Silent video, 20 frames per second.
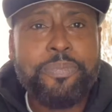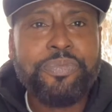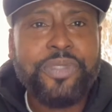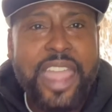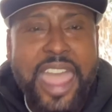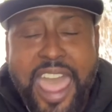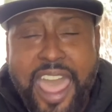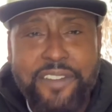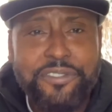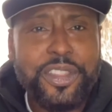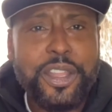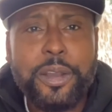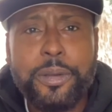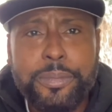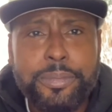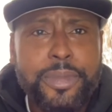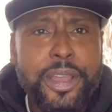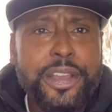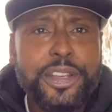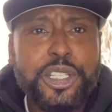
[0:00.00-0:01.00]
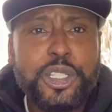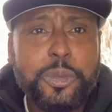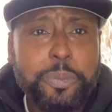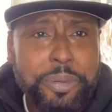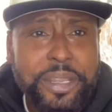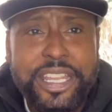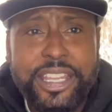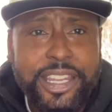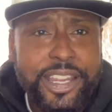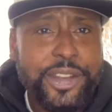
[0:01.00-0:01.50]
have them
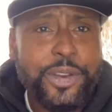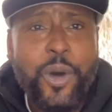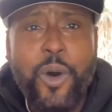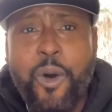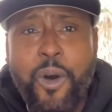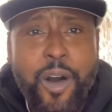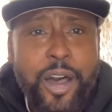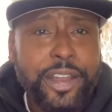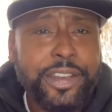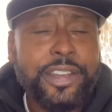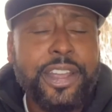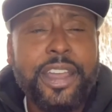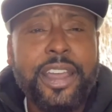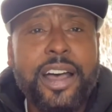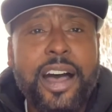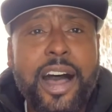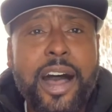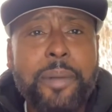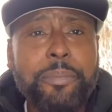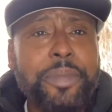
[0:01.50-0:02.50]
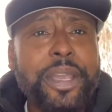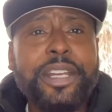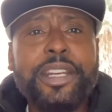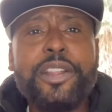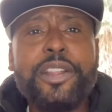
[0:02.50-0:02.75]
speaking on amending